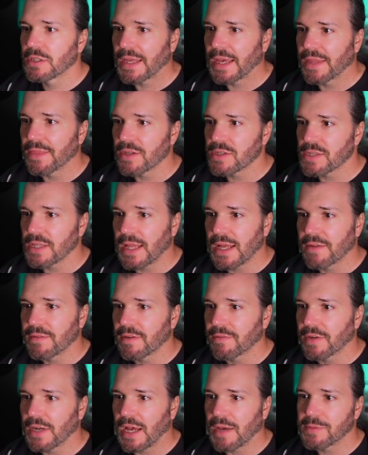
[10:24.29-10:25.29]
And there's a lot of
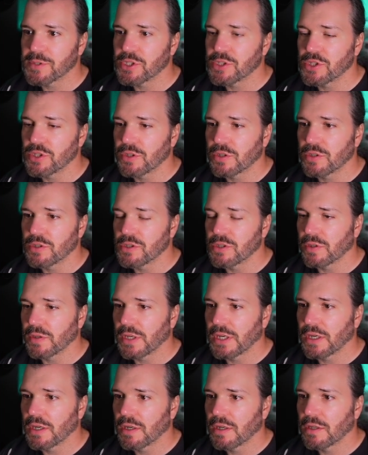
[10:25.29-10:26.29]
different options you can do
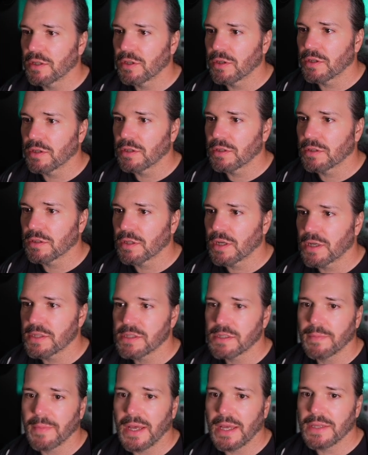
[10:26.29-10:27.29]
here. You can
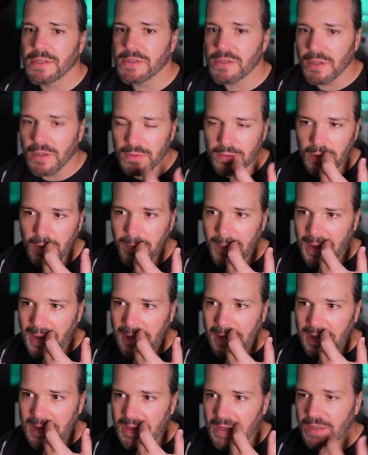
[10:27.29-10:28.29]
customize your own
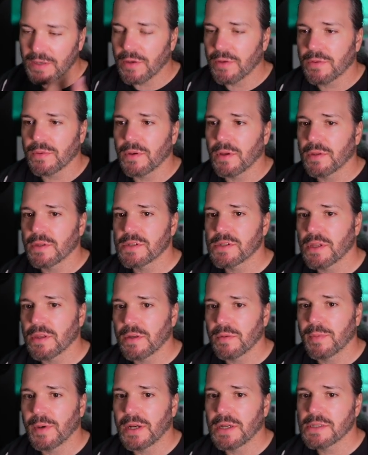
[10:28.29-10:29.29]
domain and go through all this
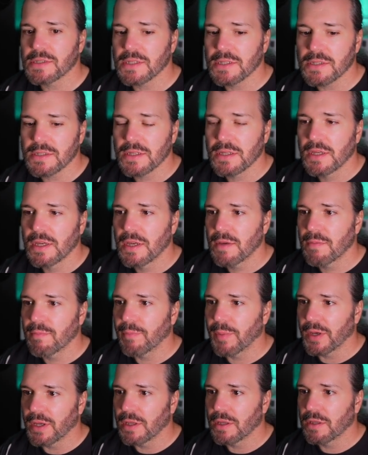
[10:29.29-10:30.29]
other process,
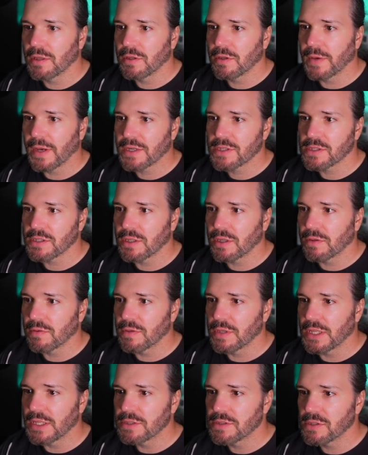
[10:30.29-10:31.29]
but you actually
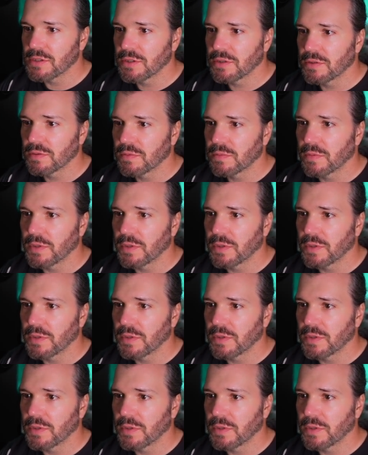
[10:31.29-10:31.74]
don't need to.